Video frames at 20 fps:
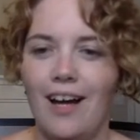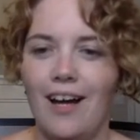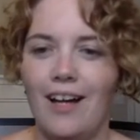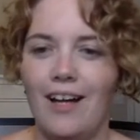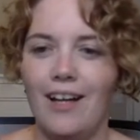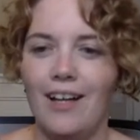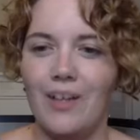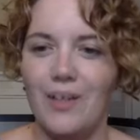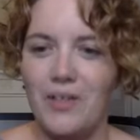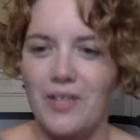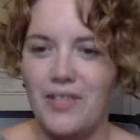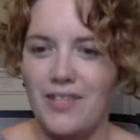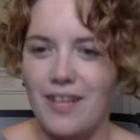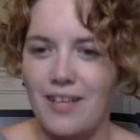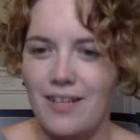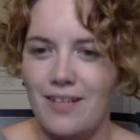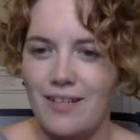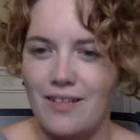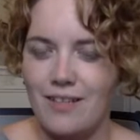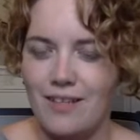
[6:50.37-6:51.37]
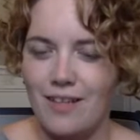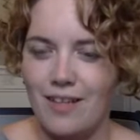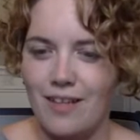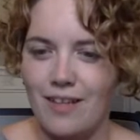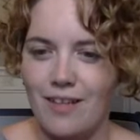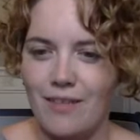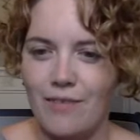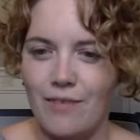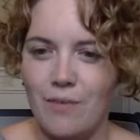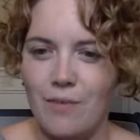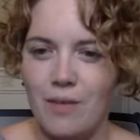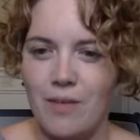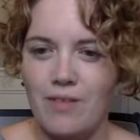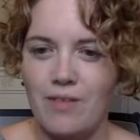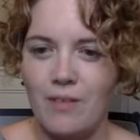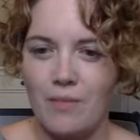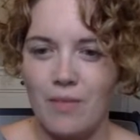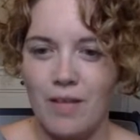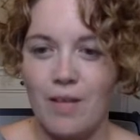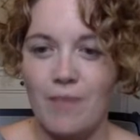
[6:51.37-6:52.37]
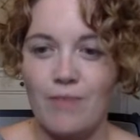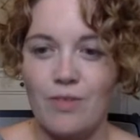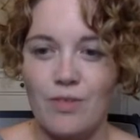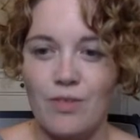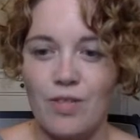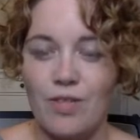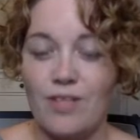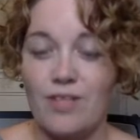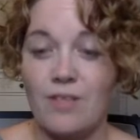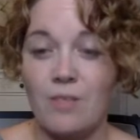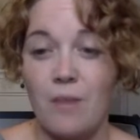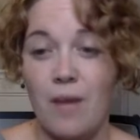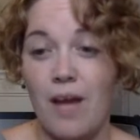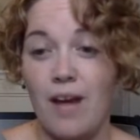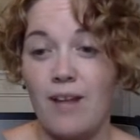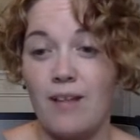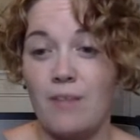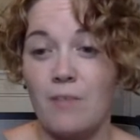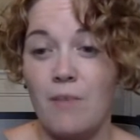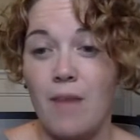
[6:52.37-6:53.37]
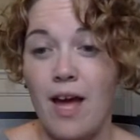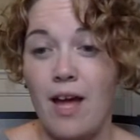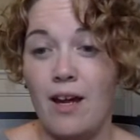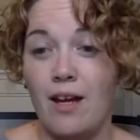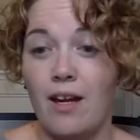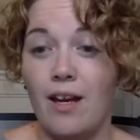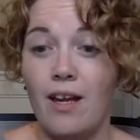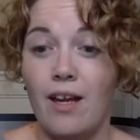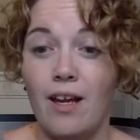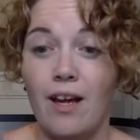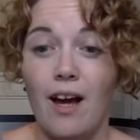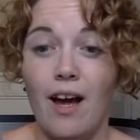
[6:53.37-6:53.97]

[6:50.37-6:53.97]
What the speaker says: Hillary says, I think females sometimes are just as bad as men.